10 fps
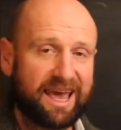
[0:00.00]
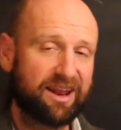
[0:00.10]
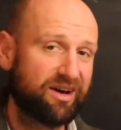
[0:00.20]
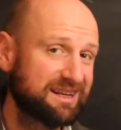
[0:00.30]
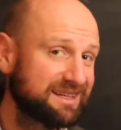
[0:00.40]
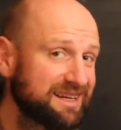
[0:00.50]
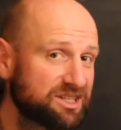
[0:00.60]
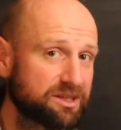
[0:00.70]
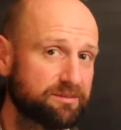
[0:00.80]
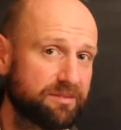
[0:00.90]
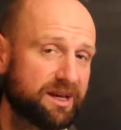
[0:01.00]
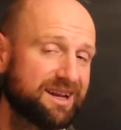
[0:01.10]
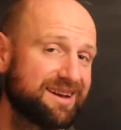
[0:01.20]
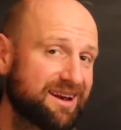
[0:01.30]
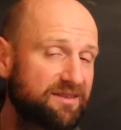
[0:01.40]
and I teach them in
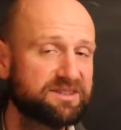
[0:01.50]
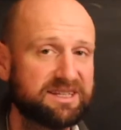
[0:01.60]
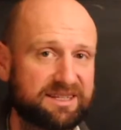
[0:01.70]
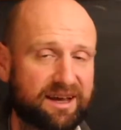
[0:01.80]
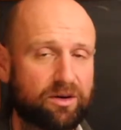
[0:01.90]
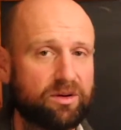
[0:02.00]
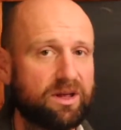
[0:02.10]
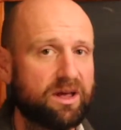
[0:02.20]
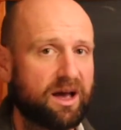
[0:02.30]
enough detail